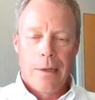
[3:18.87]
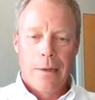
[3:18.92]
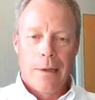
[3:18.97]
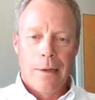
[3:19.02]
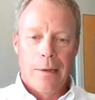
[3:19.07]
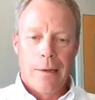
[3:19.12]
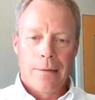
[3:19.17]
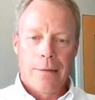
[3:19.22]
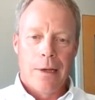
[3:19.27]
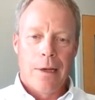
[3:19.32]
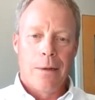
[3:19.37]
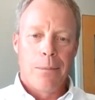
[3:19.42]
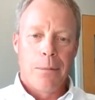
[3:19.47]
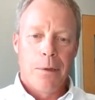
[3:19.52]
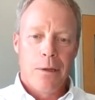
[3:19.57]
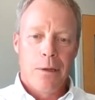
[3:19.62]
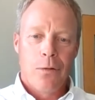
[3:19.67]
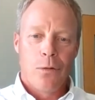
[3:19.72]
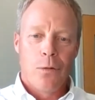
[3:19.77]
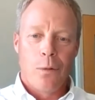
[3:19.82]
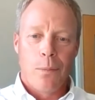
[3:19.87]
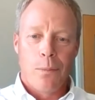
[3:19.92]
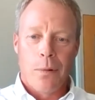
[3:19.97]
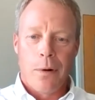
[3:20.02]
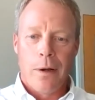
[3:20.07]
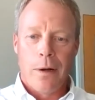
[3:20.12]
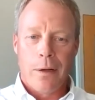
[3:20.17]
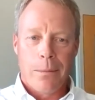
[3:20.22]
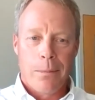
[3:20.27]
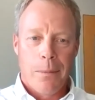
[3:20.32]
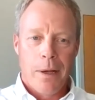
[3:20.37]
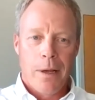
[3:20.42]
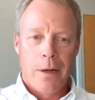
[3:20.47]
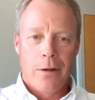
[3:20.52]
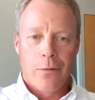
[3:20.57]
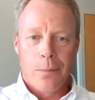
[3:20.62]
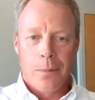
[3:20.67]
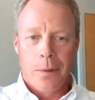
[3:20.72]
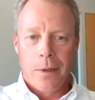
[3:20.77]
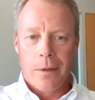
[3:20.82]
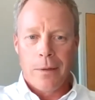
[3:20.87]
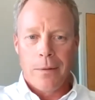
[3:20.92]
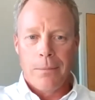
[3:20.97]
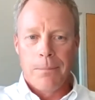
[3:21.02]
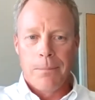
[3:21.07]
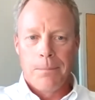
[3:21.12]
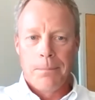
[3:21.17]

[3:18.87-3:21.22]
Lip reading: they assigned me to a product management